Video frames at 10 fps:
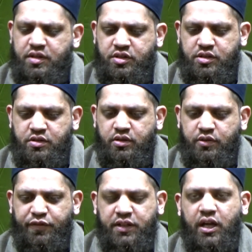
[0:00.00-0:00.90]
this
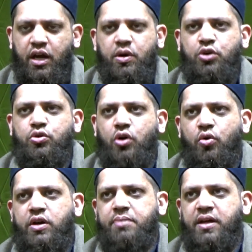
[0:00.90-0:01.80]
fatwa could
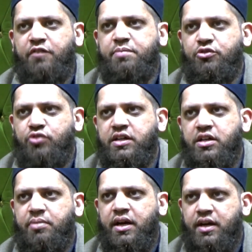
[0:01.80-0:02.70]
only have been
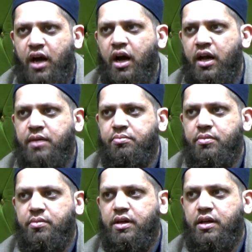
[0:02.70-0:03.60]
written by an alim,
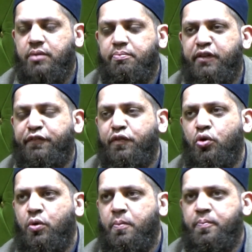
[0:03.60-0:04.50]

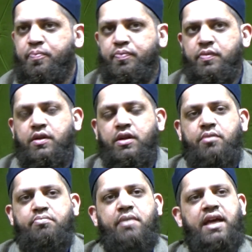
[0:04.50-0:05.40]
before
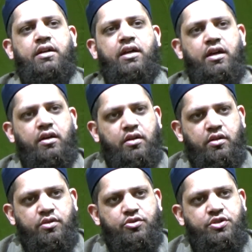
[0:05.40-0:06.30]
making
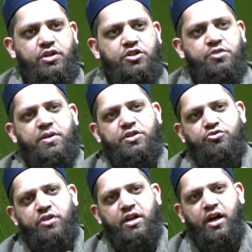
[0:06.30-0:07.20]
judgments
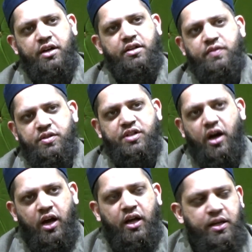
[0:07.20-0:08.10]
regarding this
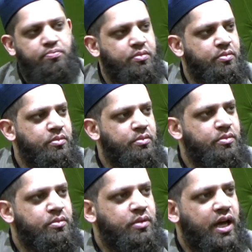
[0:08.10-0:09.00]
alim,
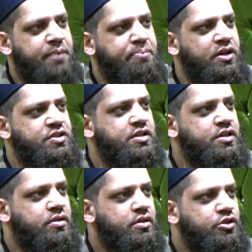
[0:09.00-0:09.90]
a
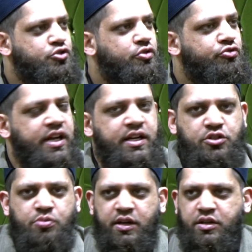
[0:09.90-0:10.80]
person should read
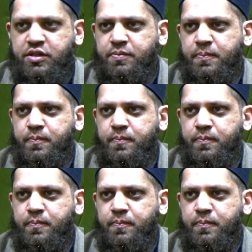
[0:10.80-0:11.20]
his works.